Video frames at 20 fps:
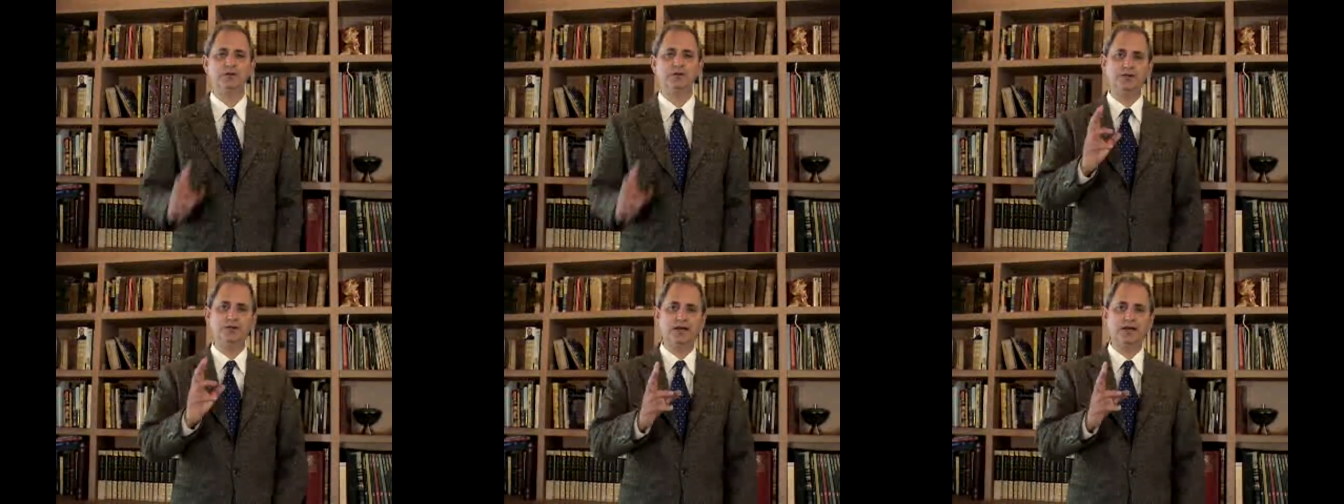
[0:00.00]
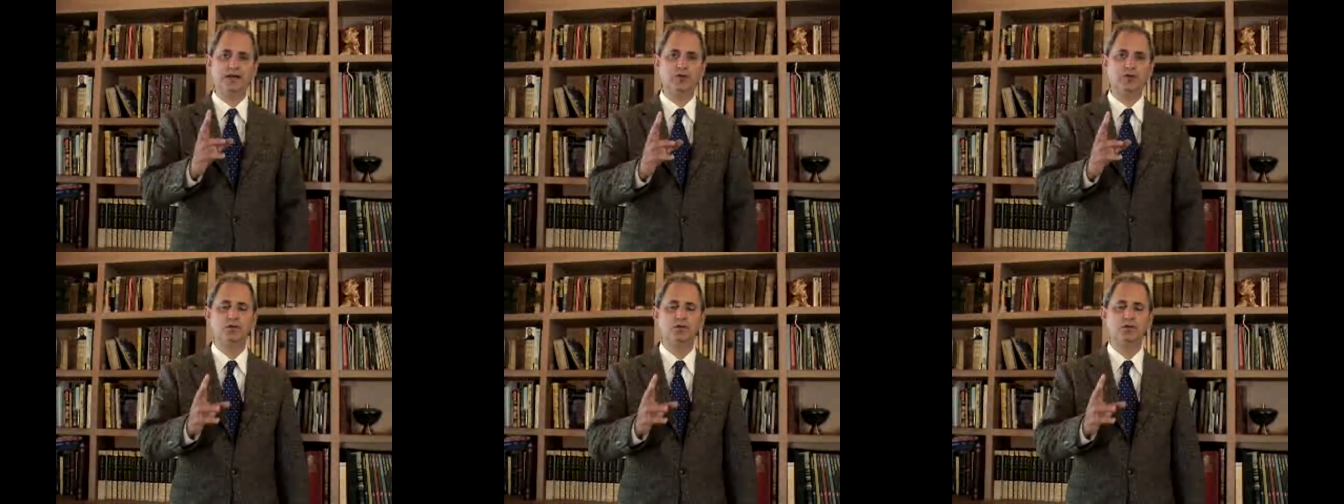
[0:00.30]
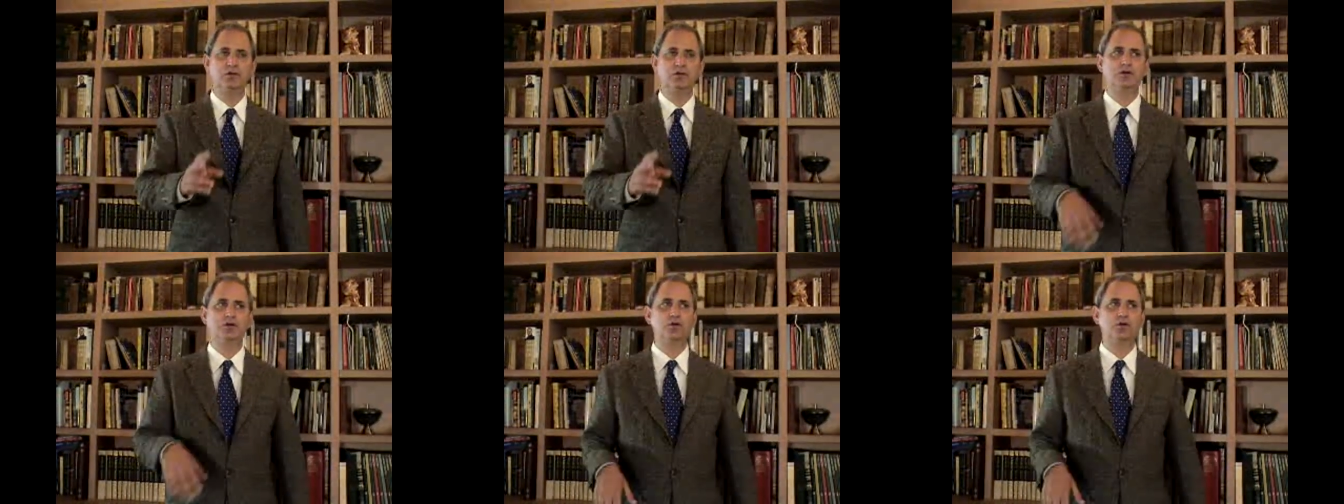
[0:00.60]
Now,
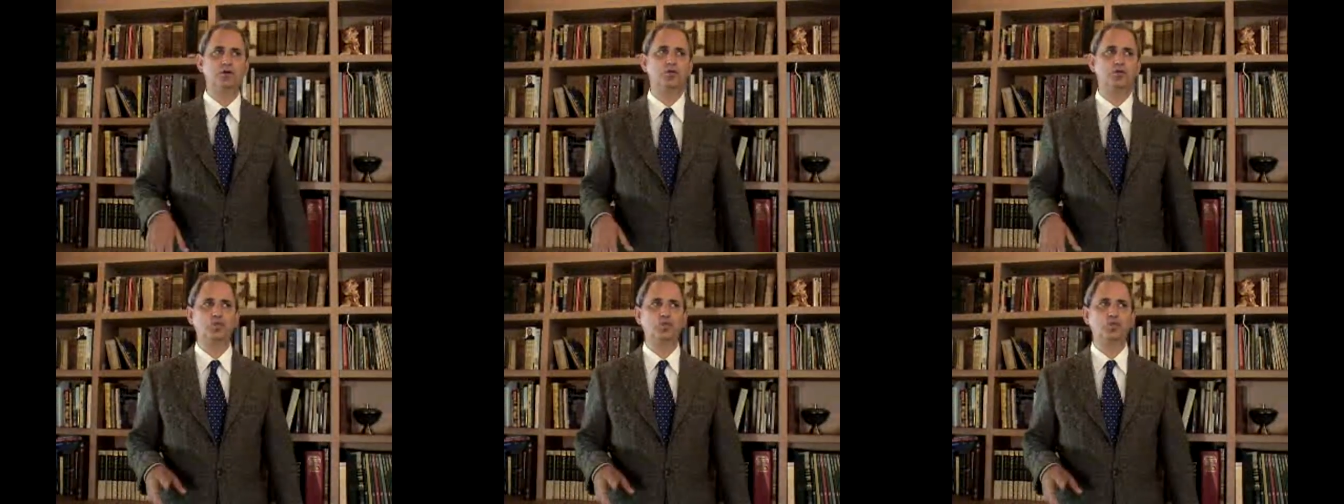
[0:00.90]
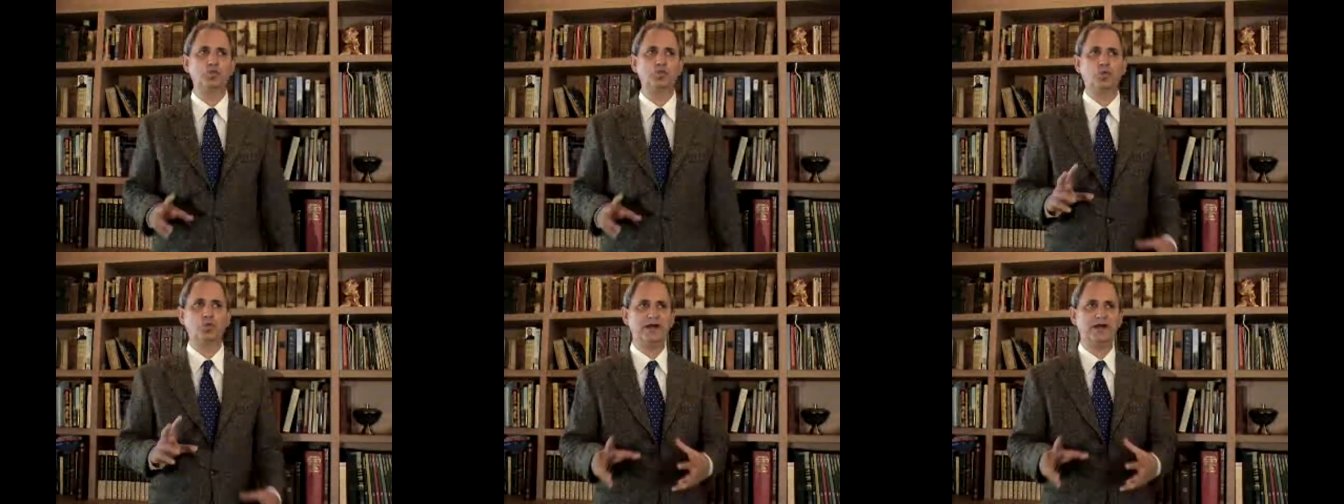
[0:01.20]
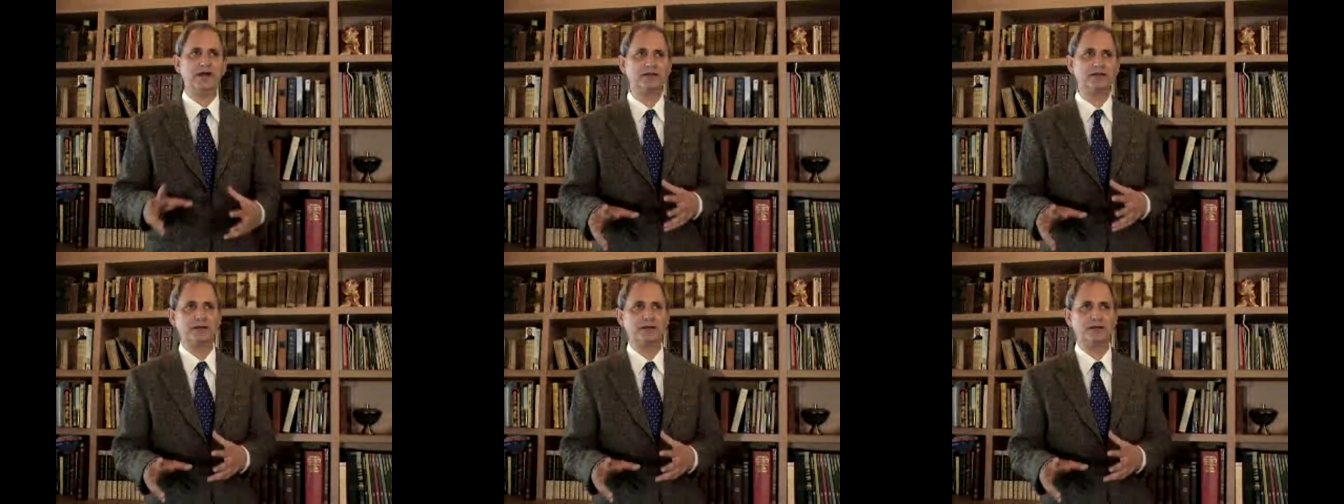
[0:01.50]

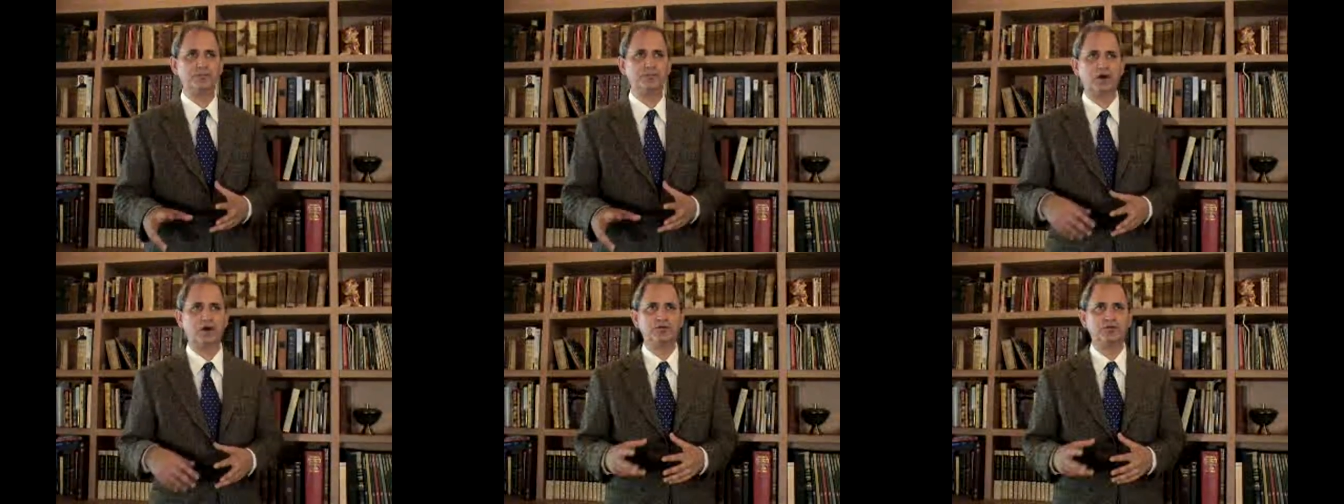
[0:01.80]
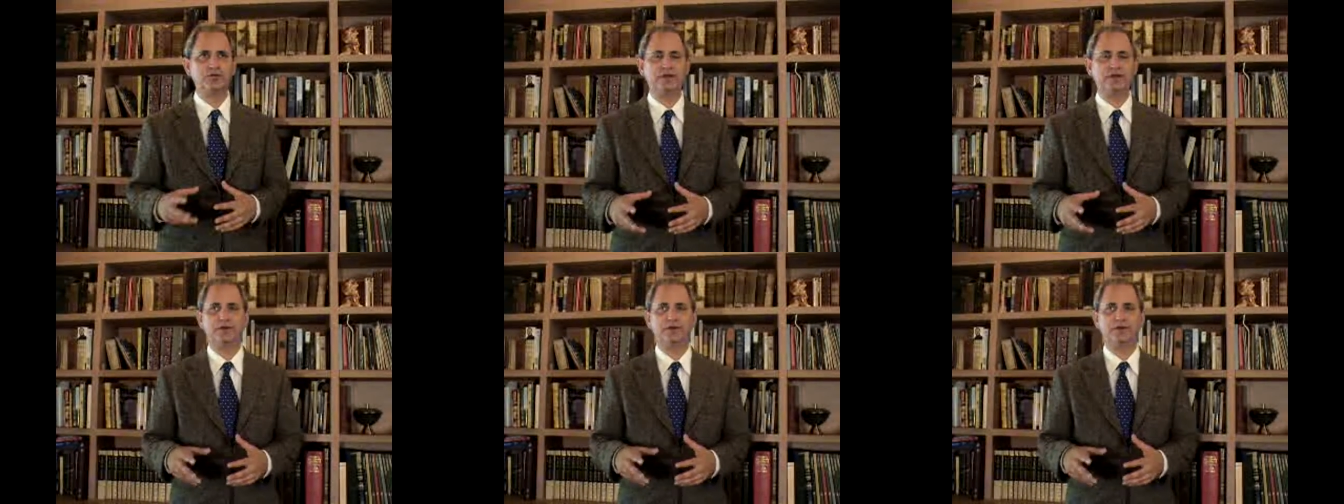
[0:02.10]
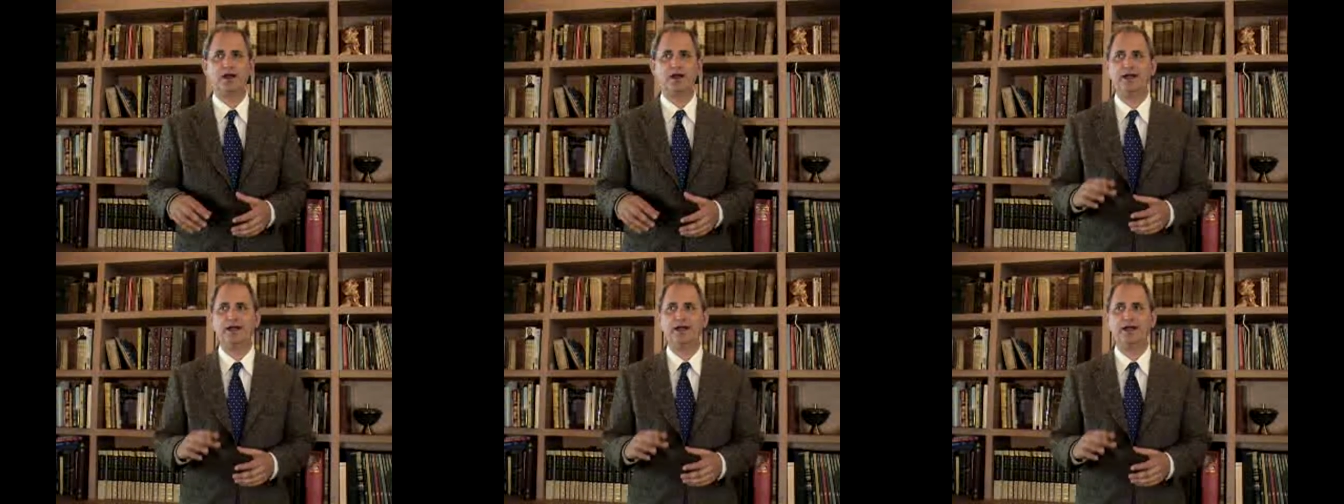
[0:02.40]
while I'm moderator,